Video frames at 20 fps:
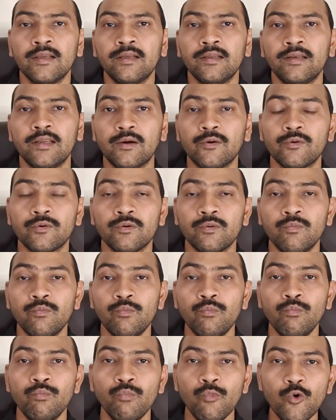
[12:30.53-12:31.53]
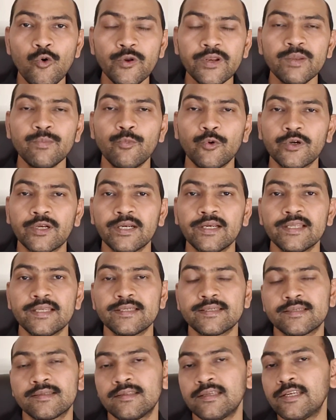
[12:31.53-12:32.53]
Now, more important
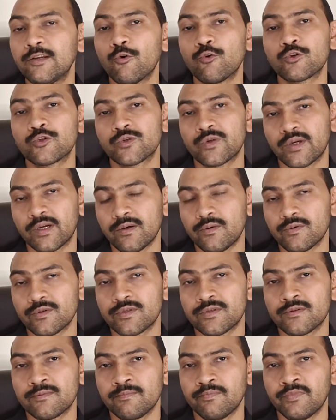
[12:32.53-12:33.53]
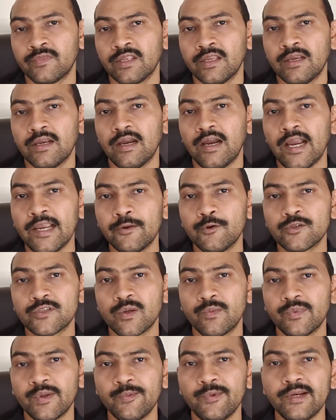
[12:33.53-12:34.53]
is the notes to accounts. I know
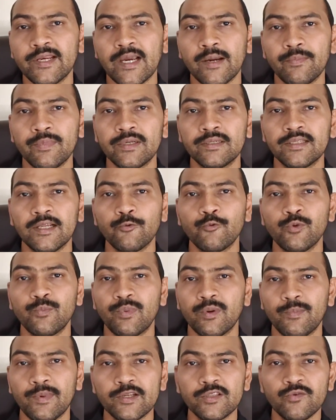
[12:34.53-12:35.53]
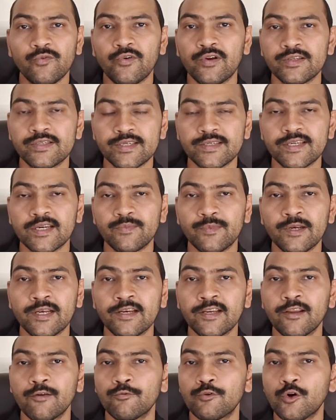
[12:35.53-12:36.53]
sometimes it happened that we prepare the financial statement and
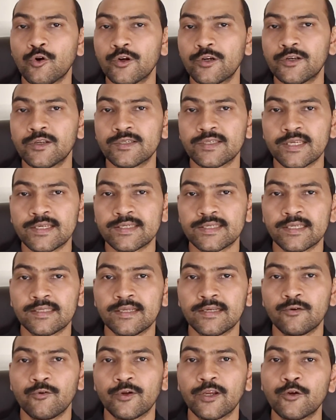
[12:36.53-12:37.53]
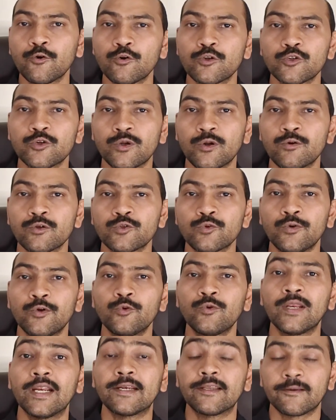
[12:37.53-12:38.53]
give to auditors and say that, okay, notes to accounts we'll
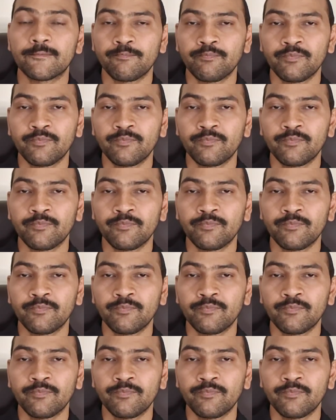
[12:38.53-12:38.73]
do later.